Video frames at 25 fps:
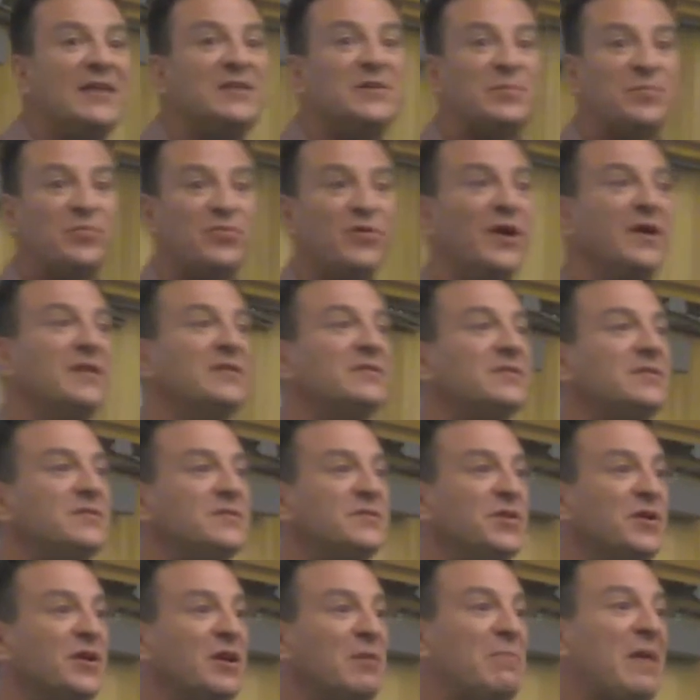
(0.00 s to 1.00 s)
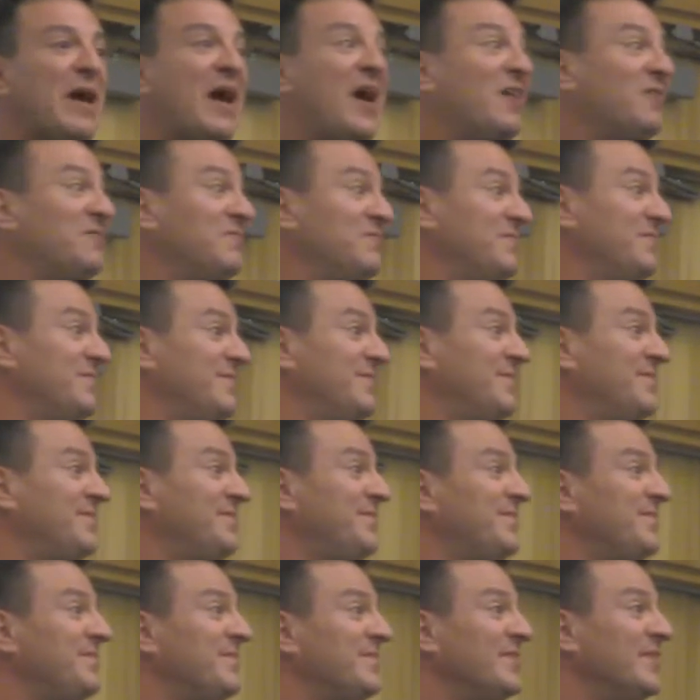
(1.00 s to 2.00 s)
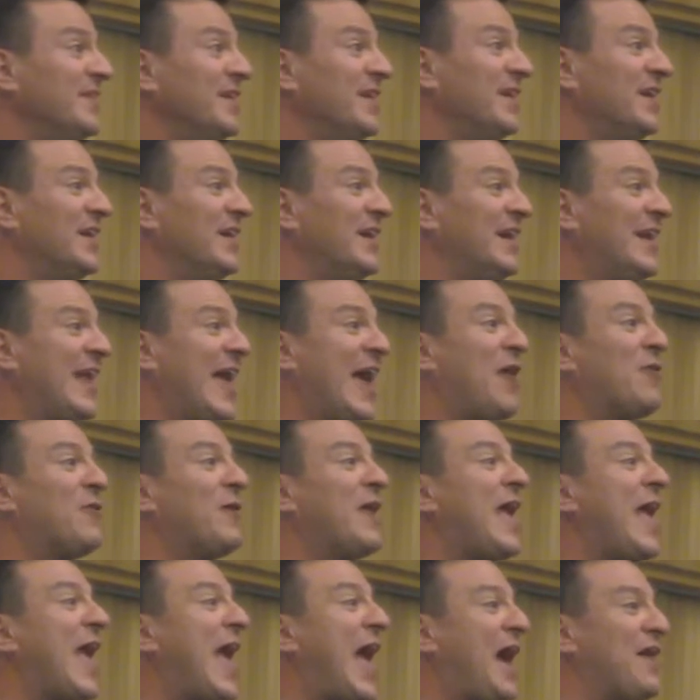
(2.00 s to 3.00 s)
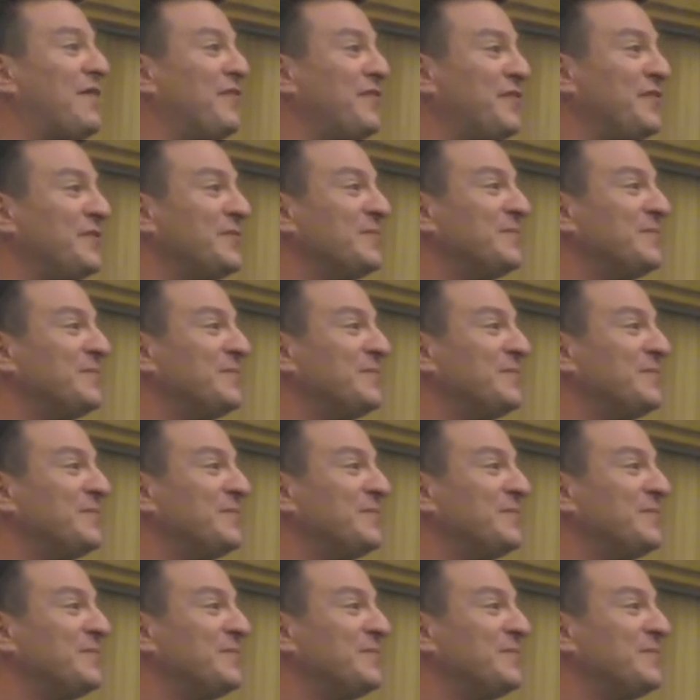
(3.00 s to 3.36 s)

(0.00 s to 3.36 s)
print took about an hour and a half.